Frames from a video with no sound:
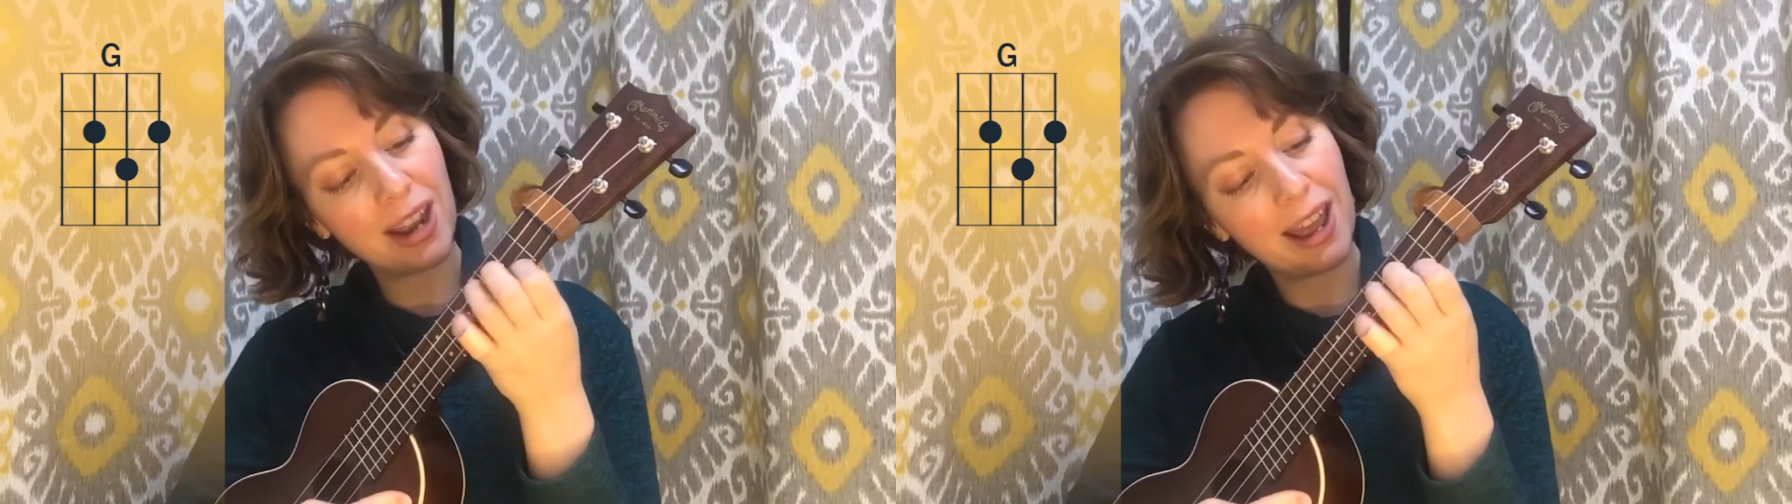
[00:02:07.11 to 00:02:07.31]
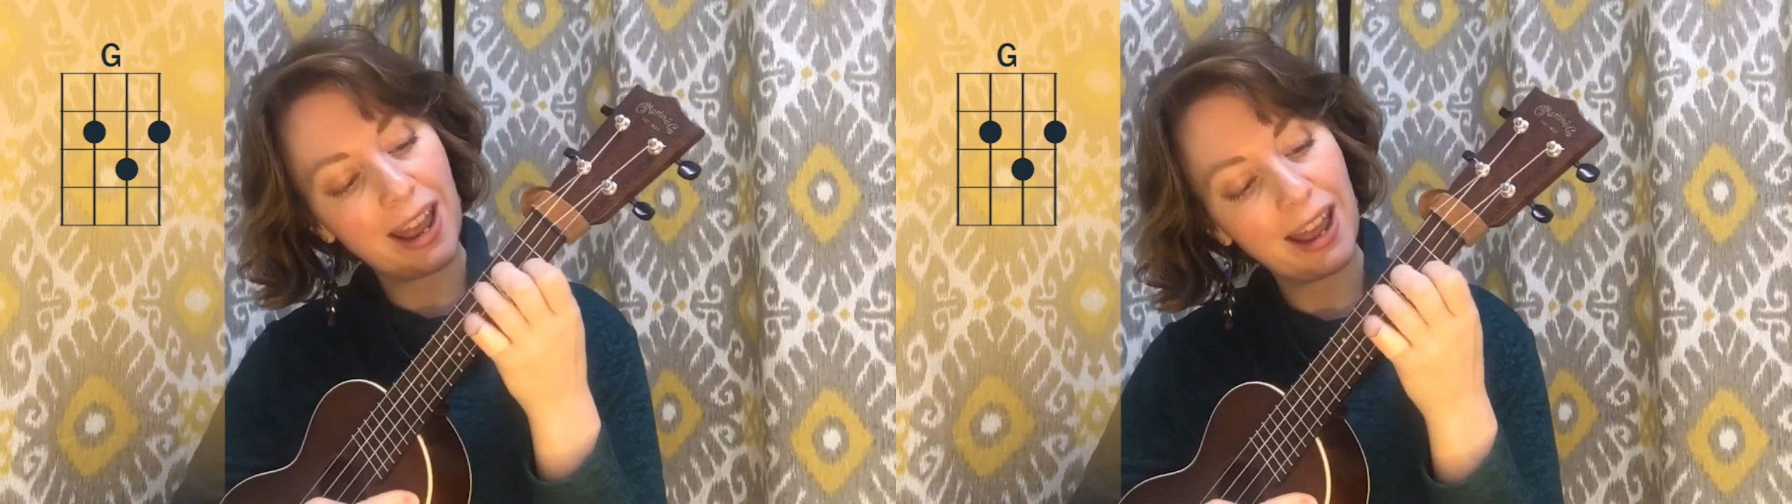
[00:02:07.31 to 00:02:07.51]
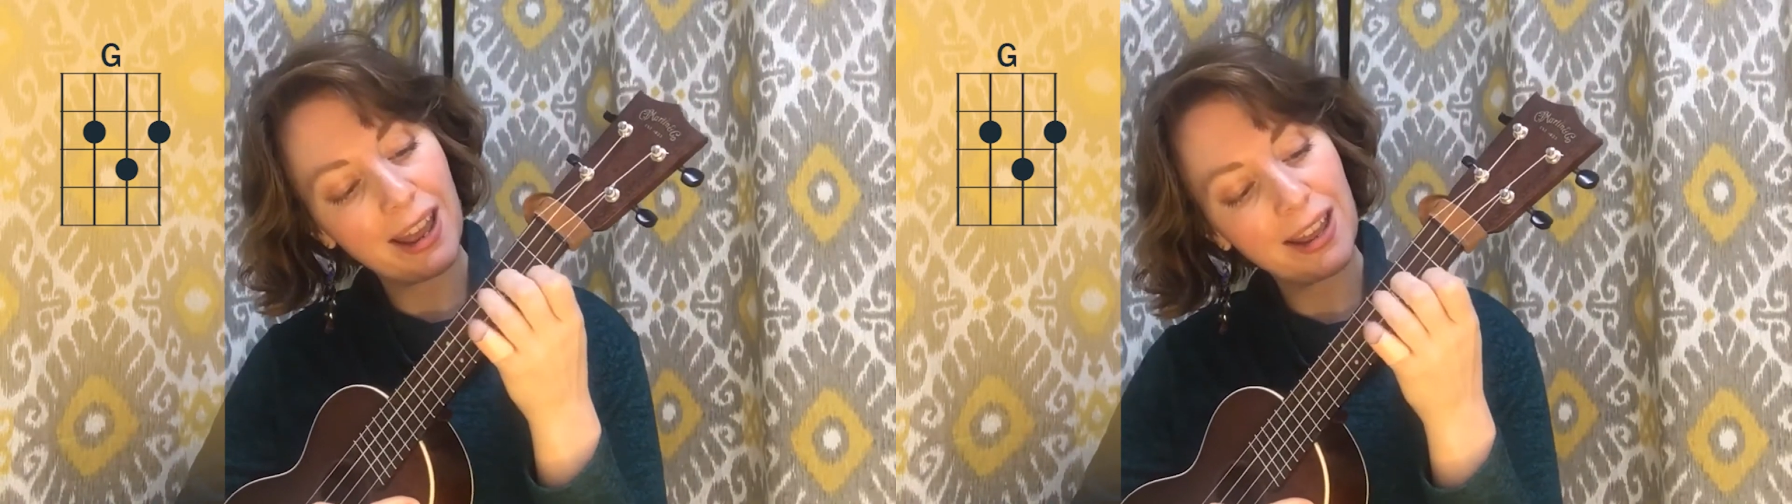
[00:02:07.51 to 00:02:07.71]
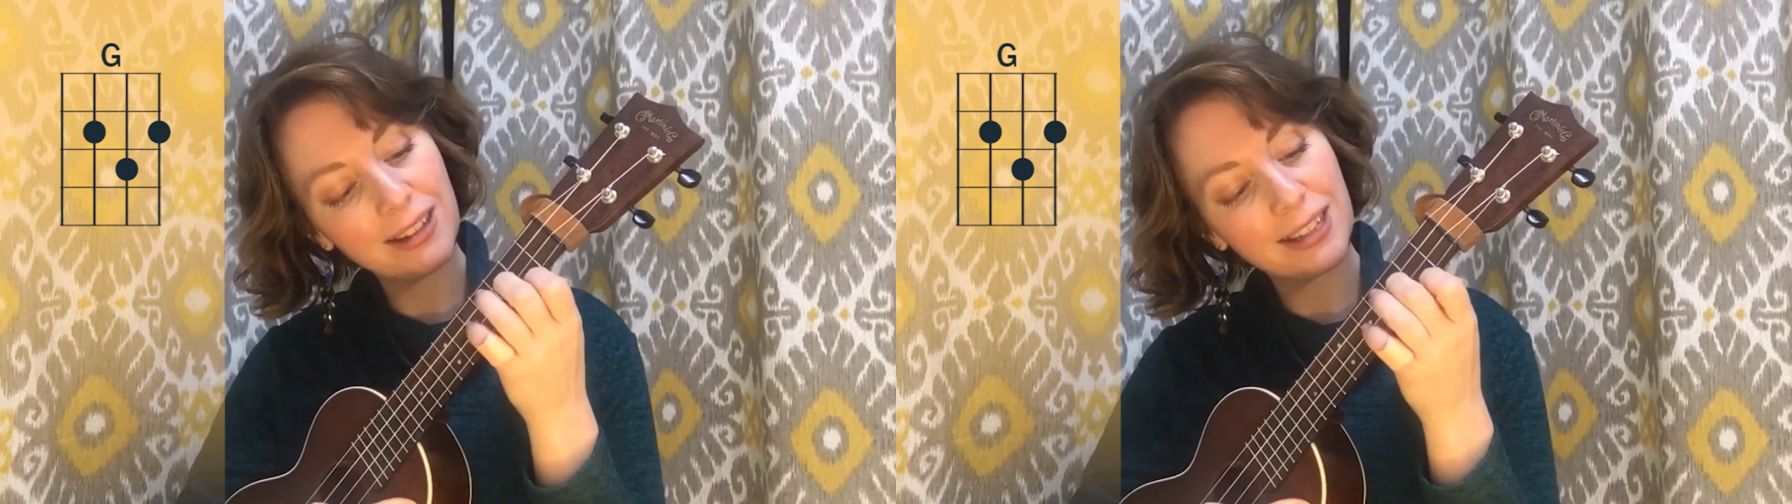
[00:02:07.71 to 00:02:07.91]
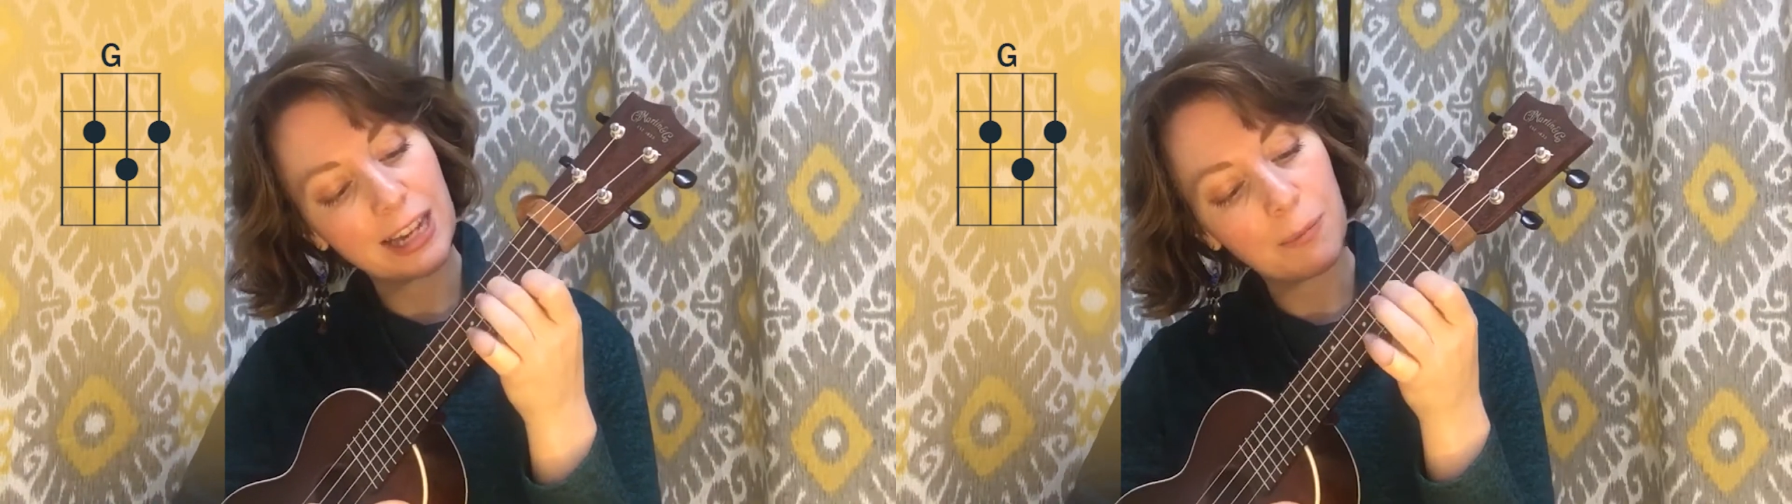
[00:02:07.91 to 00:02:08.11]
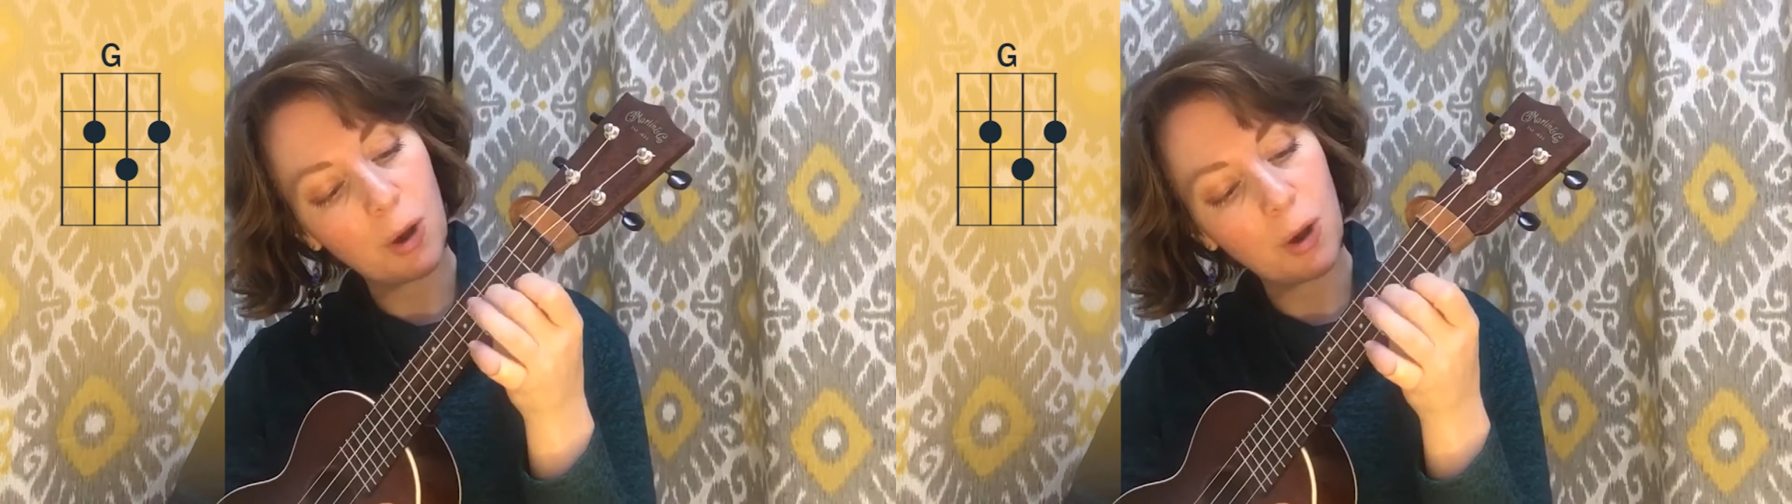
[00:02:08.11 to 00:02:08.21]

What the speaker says: and step